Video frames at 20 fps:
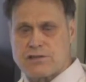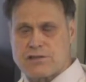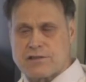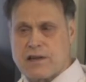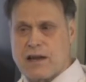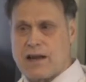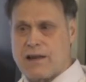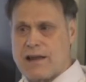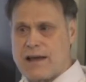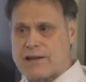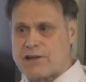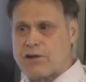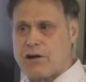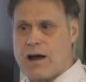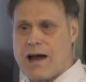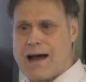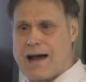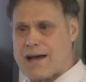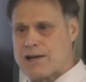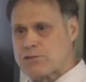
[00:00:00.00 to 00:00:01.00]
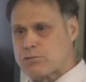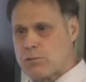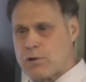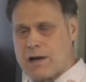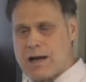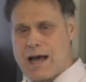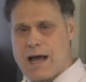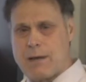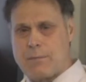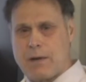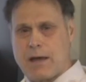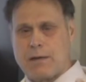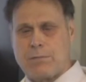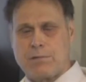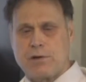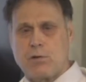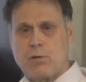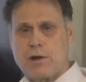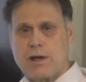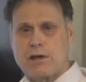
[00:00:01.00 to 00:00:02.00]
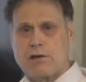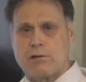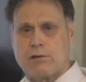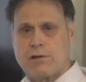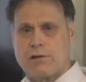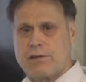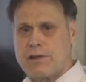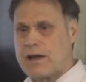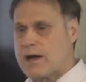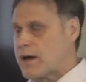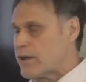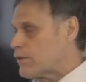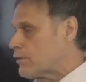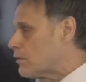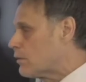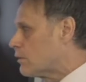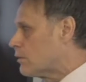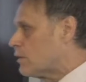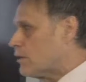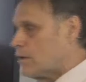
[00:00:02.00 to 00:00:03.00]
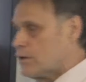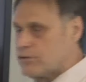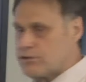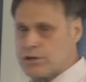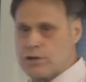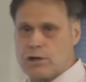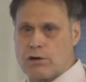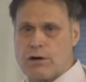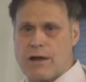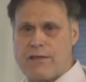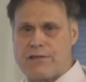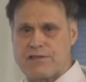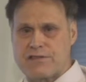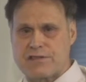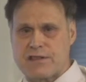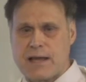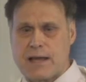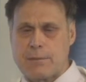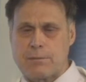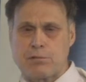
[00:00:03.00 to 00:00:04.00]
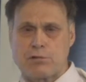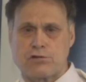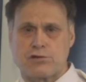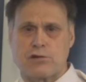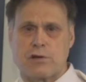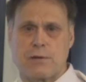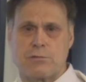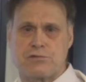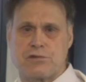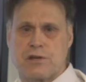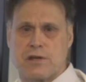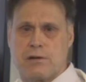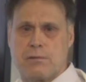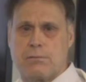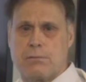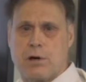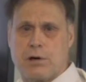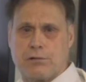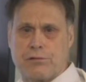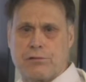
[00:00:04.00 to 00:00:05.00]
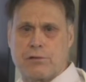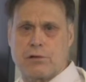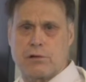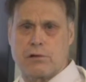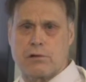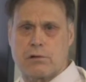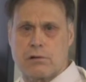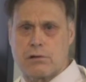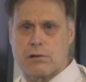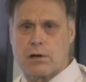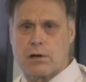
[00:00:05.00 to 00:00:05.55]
It's kind of like your eyes. One eye might be weaker than the other, so you don't have the same prescription in both your